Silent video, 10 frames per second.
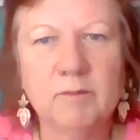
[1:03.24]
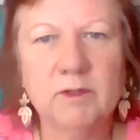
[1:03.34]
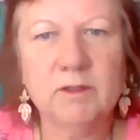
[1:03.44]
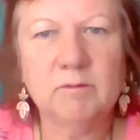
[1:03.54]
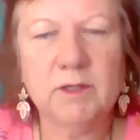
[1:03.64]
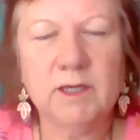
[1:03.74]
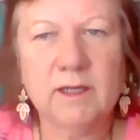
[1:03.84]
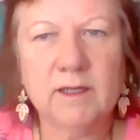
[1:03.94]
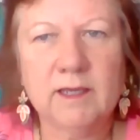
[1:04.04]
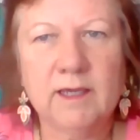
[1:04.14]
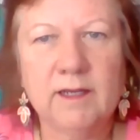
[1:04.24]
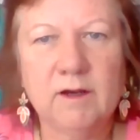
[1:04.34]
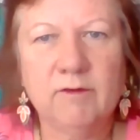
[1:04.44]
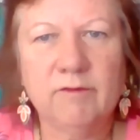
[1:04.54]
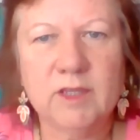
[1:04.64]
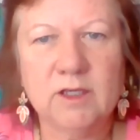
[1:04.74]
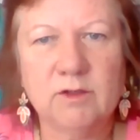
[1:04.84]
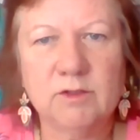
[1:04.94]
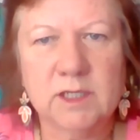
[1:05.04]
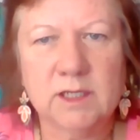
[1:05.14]
up a little bit. I can't hear
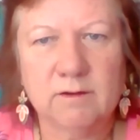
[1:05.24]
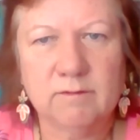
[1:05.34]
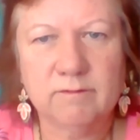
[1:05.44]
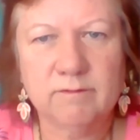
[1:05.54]
everything you're saying.